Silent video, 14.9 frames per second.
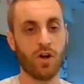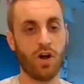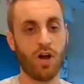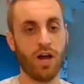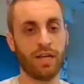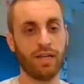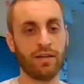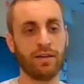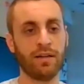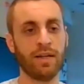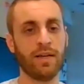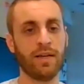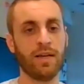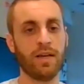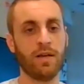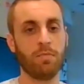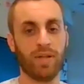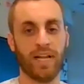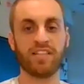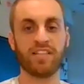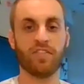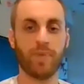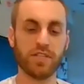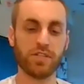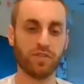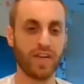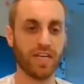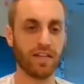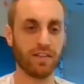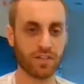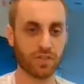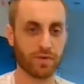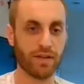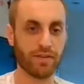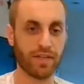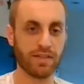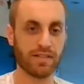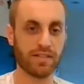on plants of Pennsylvania and the surrounding